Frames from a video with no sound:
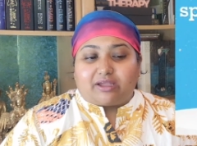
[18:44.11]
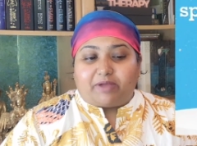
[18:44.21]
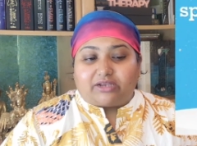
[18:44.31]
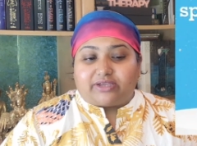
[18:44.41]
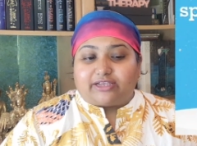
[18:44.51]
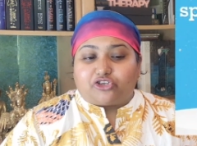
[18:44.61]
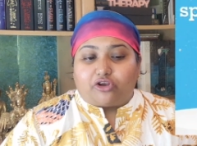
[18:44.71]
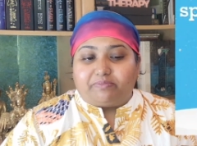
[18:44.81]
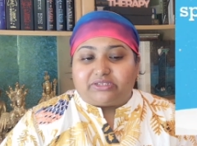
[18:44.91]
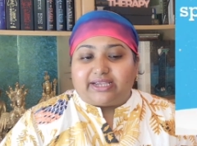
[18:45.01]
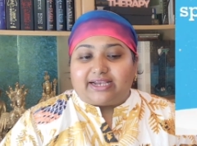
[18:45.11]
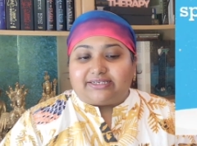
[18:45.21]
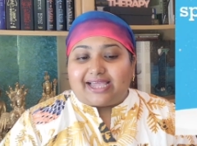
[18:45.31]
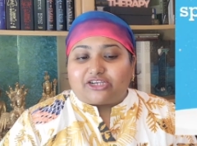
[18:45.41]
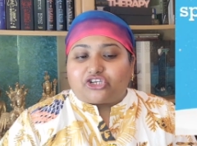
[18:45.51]
commander has gone missing
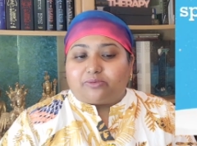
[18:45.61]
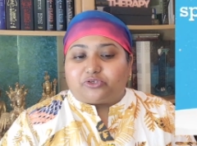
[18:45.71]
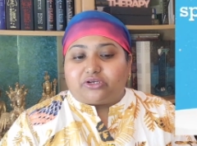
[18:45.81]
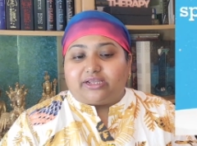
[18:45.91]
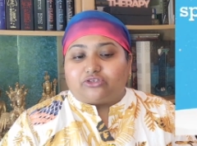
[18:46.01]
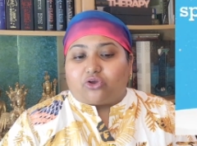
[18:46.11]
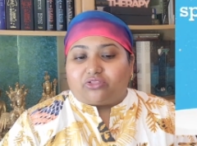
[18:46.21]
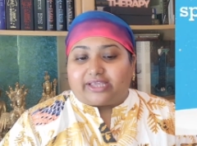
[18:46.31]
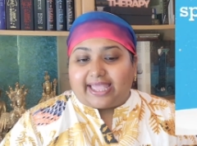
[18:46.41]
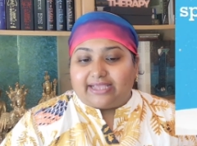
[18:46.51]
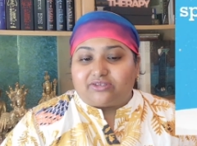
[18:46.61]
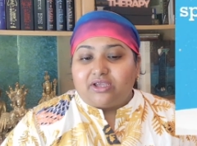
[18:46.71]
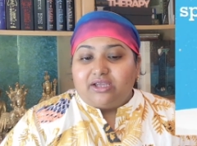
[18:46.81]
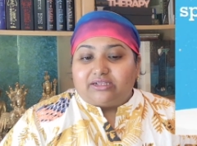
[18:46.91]
and Dash Gibson is on the case.